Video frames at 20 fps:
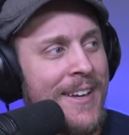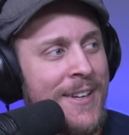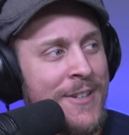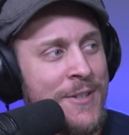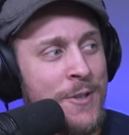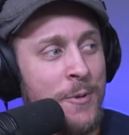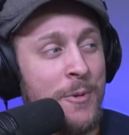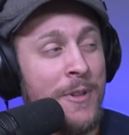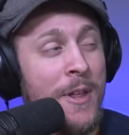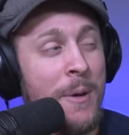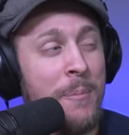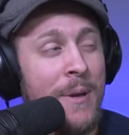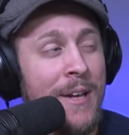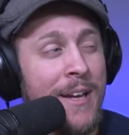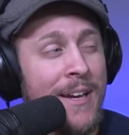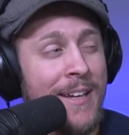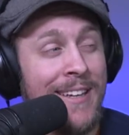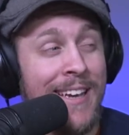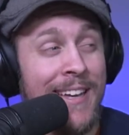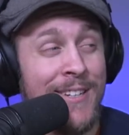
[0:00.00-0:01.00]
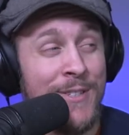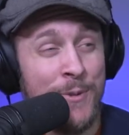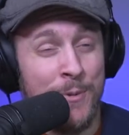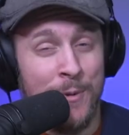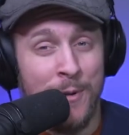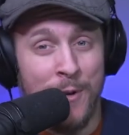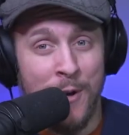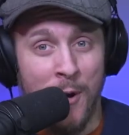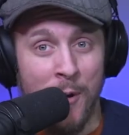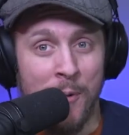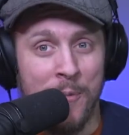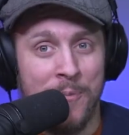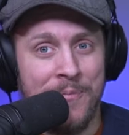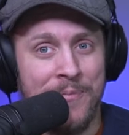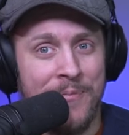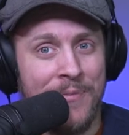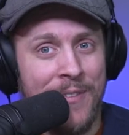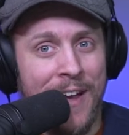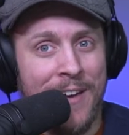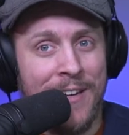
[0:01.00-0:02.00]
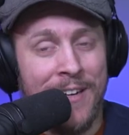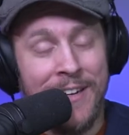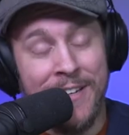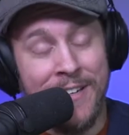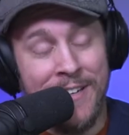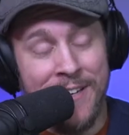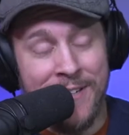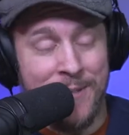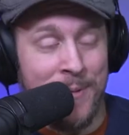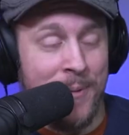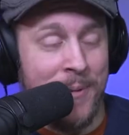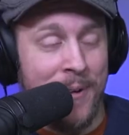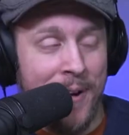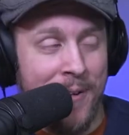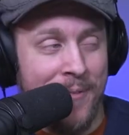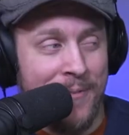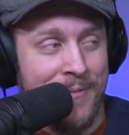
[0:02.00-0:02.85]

So would that be a yes or a no? I need a yes or a no.